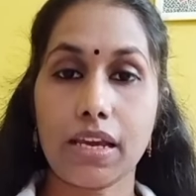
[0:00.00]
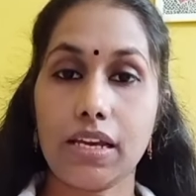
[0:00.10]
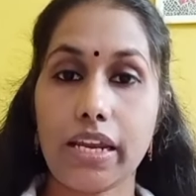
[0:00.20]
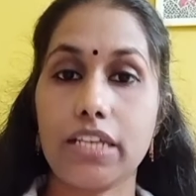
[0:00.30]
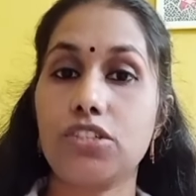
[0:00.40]

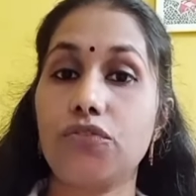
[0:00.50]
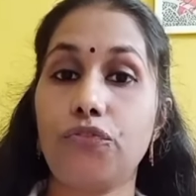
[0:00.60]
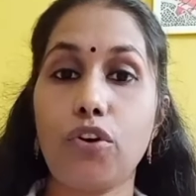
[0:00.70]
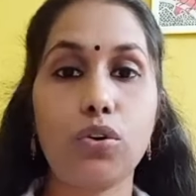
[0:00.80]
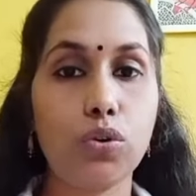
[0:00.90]
Next,
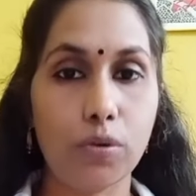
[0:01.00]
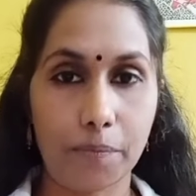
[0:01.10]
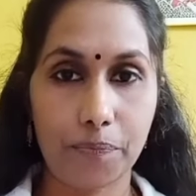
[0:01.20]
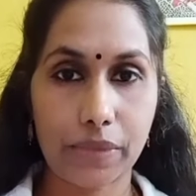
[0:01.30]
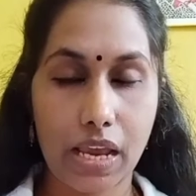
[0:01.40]
for whom?
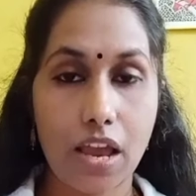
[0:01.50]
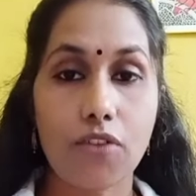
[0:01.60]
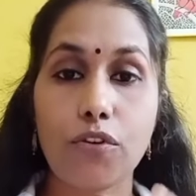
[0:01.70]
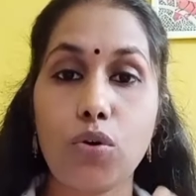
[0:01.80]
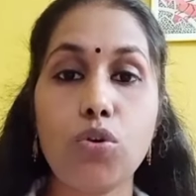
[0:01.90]

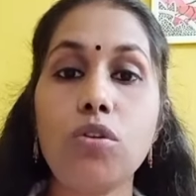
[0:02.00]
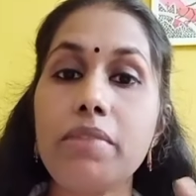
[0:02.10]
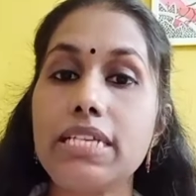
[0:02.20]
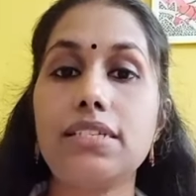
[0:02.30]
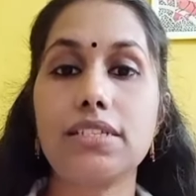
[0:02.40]
For whom
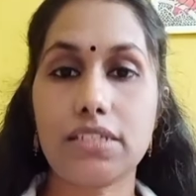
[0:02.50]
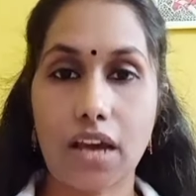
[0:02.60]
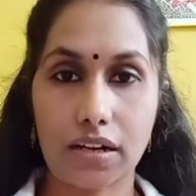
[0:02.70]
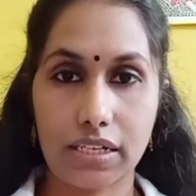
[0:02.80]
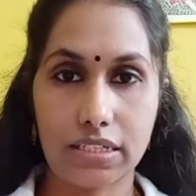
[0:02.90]
it is
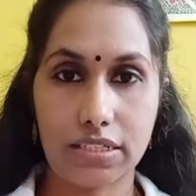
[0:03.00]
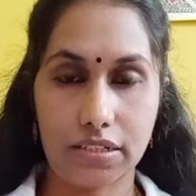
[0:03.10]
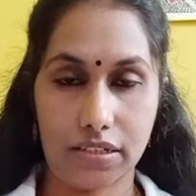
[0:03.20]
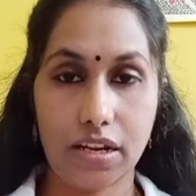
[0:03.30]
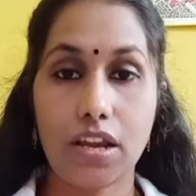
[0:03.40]
targeted.
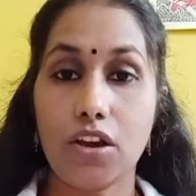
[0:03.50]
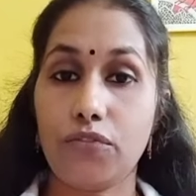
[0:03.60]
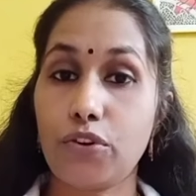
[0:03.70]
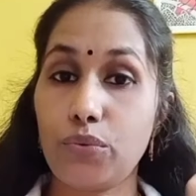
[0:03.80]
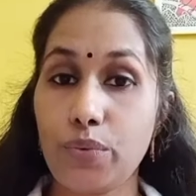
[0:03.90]

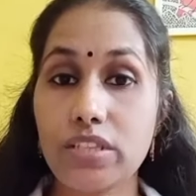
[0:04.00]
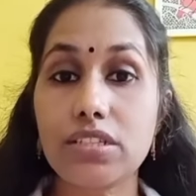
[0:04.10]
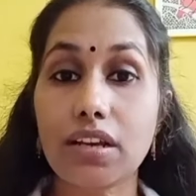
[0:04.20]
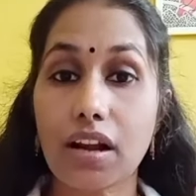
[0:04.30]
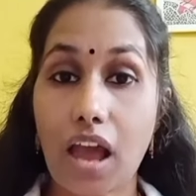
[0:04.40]
For which
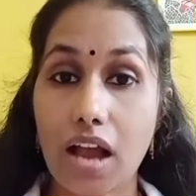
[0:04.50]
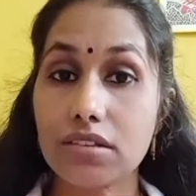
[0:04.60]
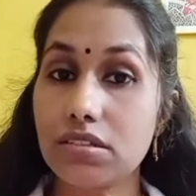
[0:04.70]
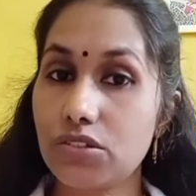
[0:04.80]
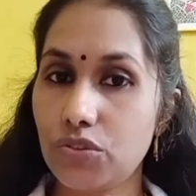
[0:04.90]
class
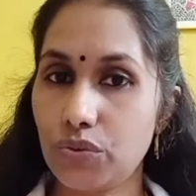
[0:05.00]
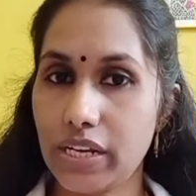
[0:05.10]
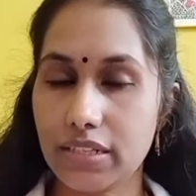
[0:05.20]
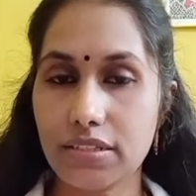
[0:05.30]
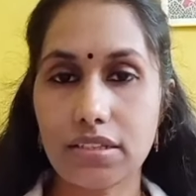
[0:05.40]

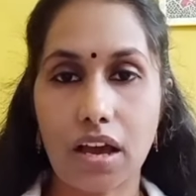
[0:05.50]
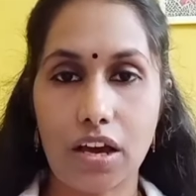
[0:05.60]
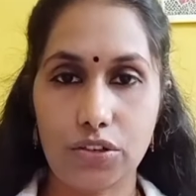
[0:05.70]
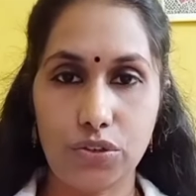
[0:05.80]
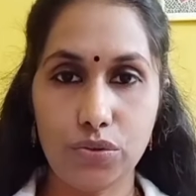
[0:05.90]
students are
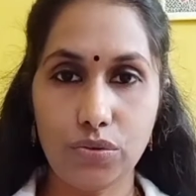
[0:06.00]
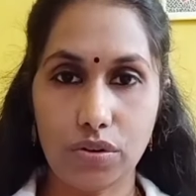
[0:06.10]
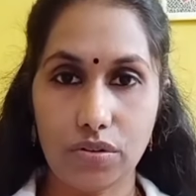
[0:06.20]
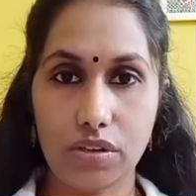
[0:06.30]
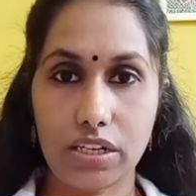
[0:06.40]
you
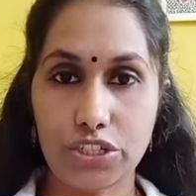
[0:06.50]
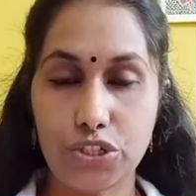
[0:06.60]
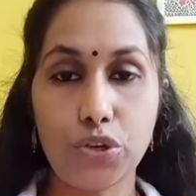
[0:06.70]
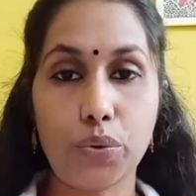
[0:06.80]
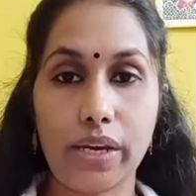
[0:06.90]

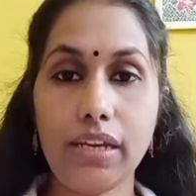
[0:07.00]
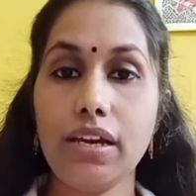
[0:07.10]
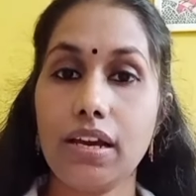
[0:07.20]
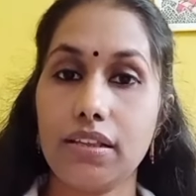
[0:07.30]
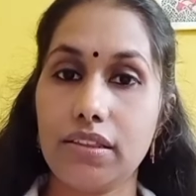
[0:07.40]
issuing
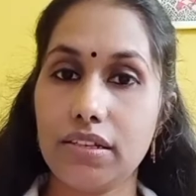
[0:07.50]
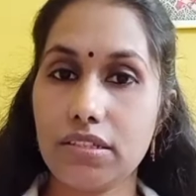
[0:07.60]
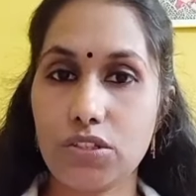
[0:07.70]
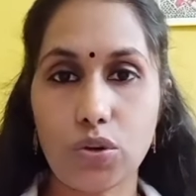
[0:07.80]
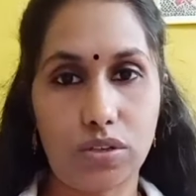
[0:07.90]
this
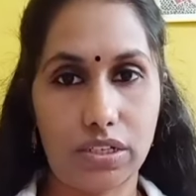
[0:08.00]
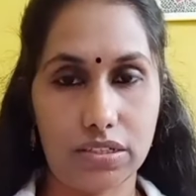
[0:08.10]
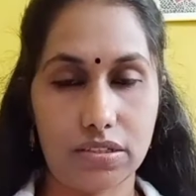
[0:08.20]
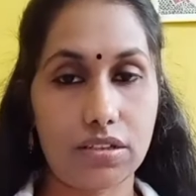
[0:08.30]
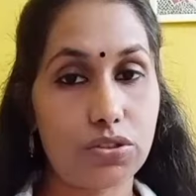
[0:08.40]

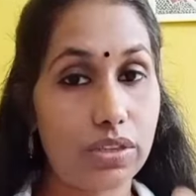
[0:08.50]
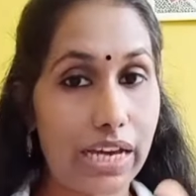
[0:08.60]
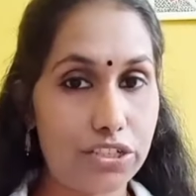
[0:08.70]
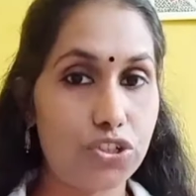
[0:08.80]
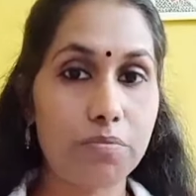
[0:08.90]
notice? So
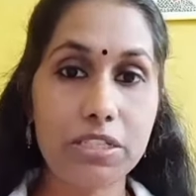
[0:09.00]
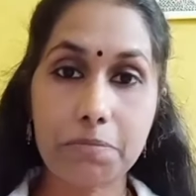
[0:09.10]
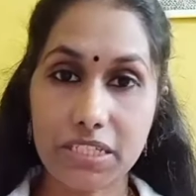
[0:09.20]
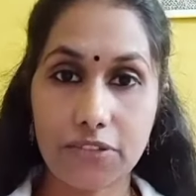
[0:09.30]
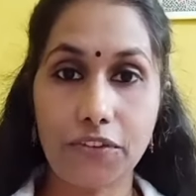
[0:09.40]
that should be
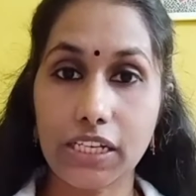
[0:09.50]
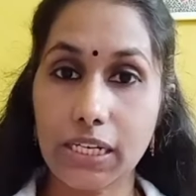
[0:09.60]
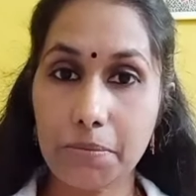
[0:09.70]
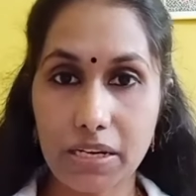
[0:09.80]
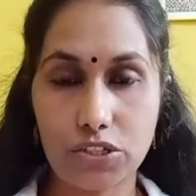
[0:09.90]
specifically
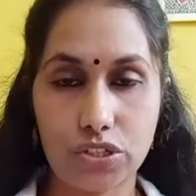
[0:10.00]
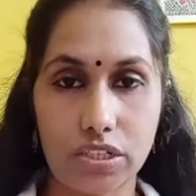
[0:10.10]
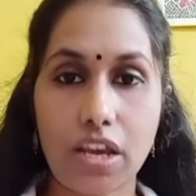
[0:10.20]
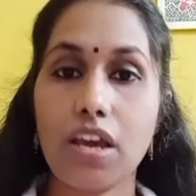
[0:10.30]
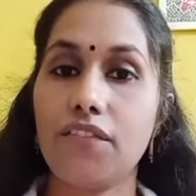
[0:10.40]
mentioned.
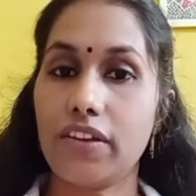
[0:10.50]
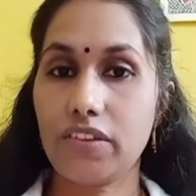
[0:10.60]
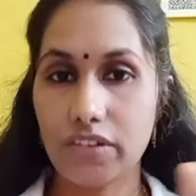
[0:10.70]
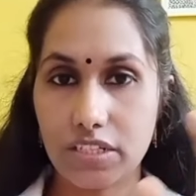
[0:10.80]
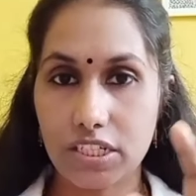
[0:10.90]
Whether
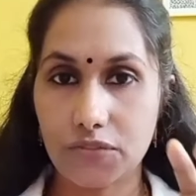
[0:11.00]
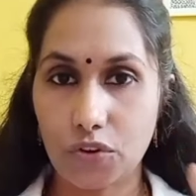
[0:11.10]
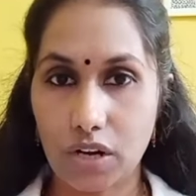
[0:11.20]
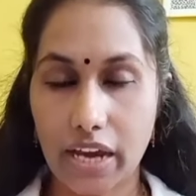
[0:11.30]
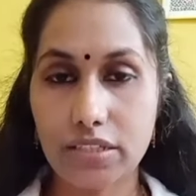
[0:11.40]
it is for
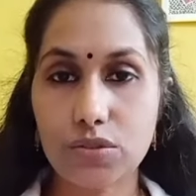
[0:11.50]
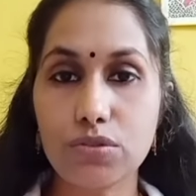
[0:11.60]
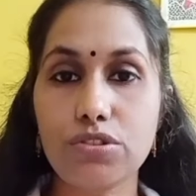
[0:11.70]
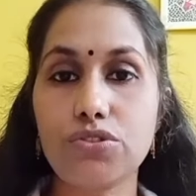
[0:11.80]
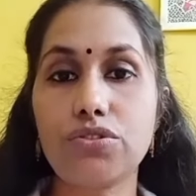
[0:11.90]
high school
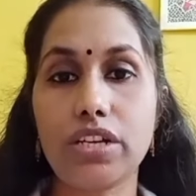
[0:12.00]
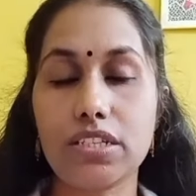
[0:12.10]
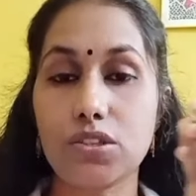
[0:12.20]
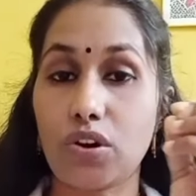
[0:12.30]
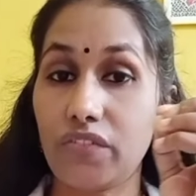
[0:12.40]
students
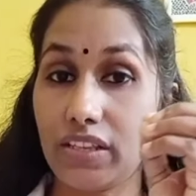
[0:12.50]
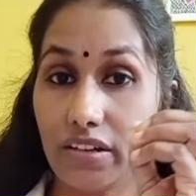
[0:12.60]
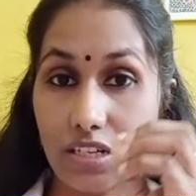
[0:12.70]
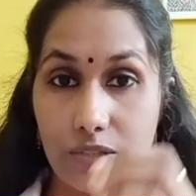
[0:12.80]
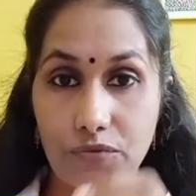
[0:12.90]
or whether it
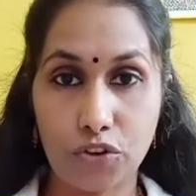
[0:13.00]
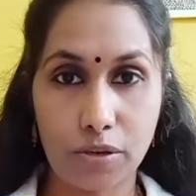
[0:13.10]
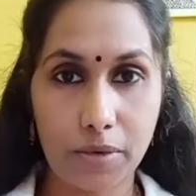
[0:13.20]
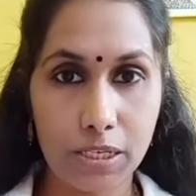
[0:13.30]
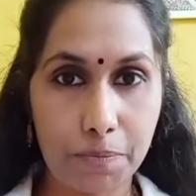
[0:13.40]
is for
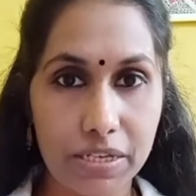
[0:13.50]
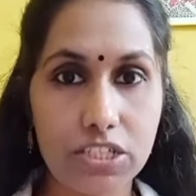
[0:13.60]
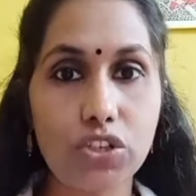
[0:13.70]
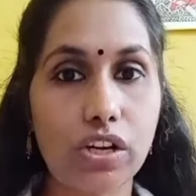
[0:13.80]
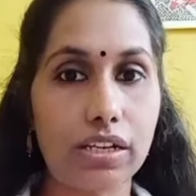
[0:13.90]
any
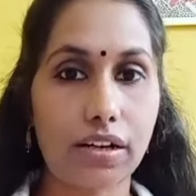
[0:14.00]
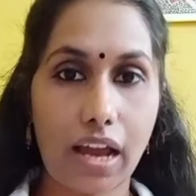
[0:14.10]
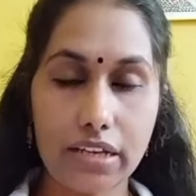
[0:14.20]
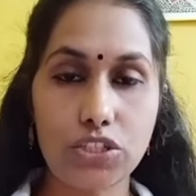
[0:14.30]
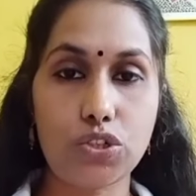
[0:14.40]
particular
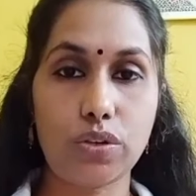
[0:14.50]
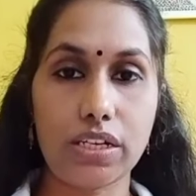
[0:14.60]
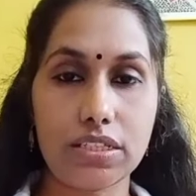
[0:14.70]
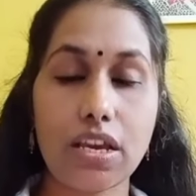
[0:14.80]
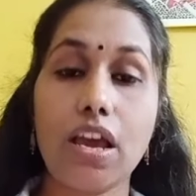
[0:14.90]
class
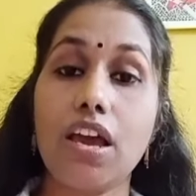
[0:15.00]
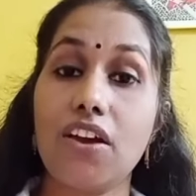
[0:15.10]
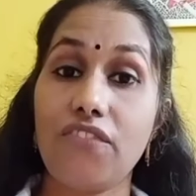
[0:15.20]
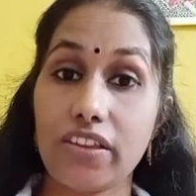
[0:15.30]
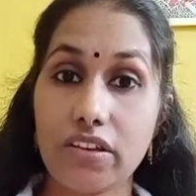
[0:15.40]
students,
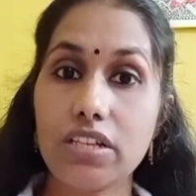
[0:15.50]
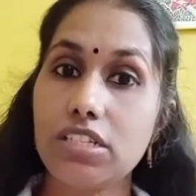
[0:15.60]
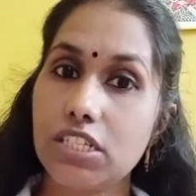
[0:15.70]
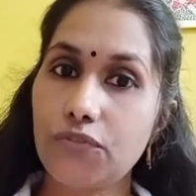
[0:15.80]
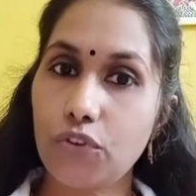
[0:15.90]
whether it
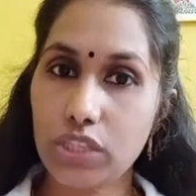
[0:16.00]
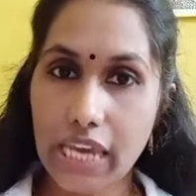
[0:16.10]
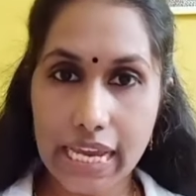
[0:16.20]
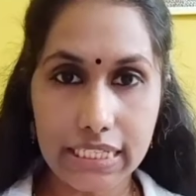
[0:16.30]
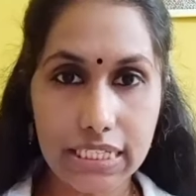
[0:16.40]
is for the
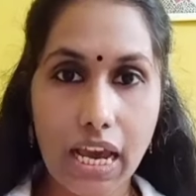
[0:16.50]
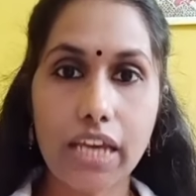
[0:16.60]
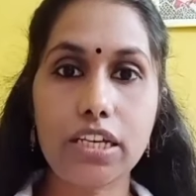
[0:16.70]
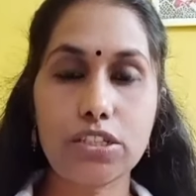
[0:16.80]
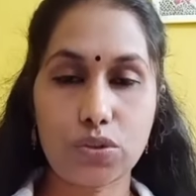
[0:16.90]

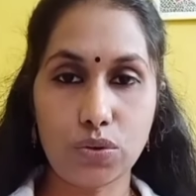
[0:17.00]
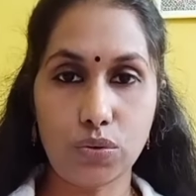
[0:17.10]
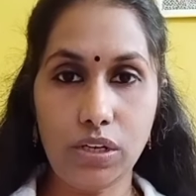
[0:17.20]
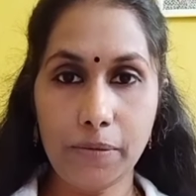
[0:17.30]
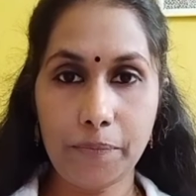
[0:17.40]
entire school.